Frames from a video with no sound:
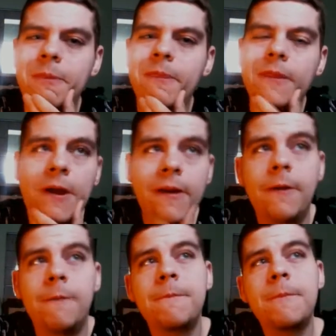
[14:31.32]
I don't
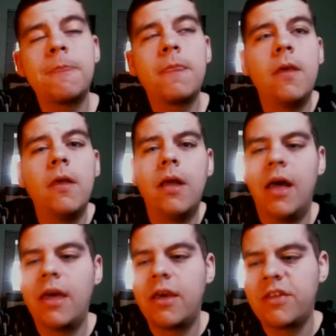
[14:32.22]
know.
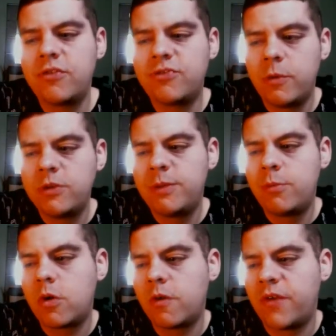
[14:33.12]
I guess I've just always been
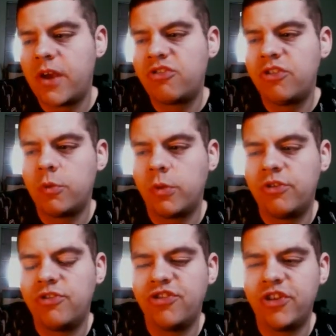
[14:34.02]
more affectionate in
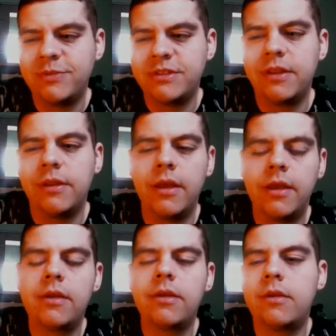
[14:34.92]
relationships than
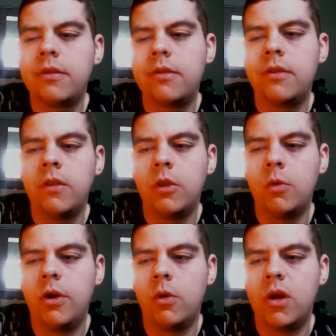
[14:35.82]
like the other
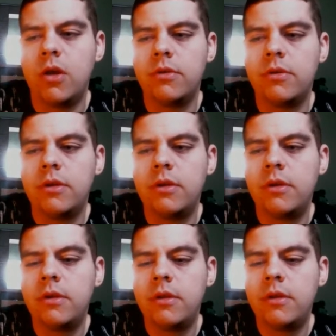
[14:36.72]
way around.
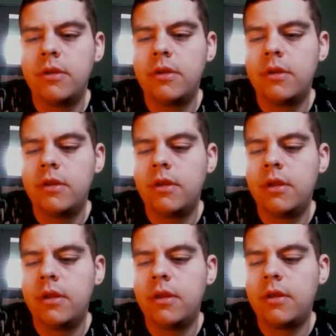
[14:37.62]

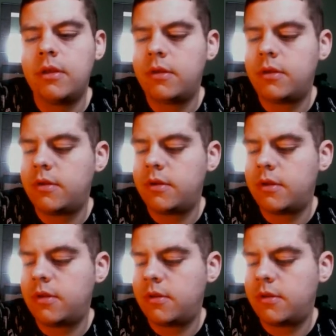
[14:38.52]
And
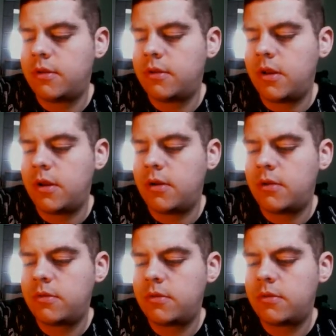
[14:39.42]
I don't
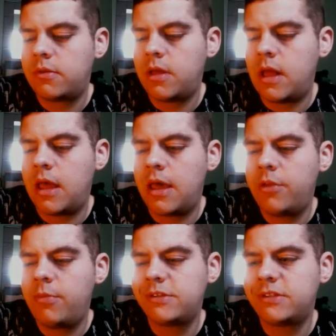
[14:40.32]
know. I kind of
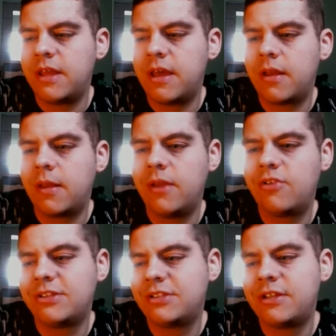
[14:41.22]
miss that, like
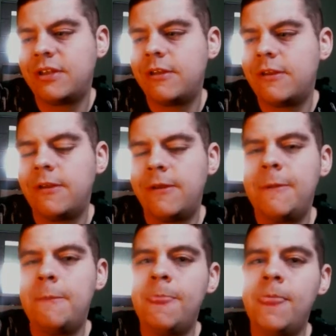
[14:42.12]
just
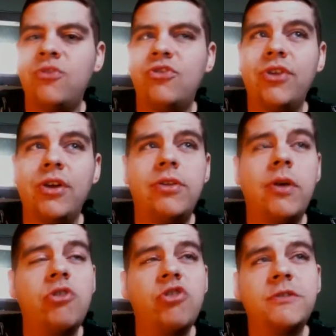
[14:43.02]
like a
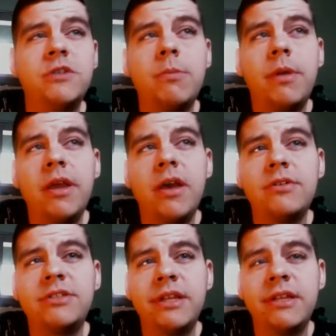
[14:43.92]
touch of somebody
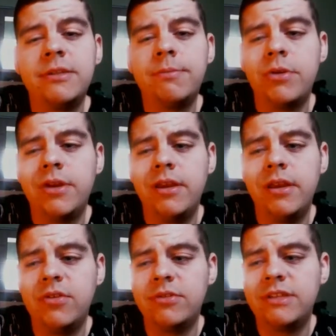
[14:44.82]
else that isn't putting
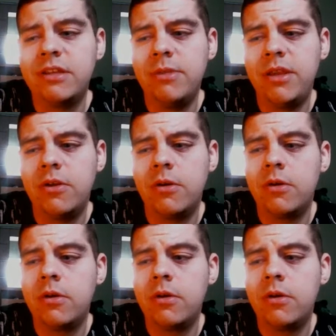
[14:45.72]
needles in me, or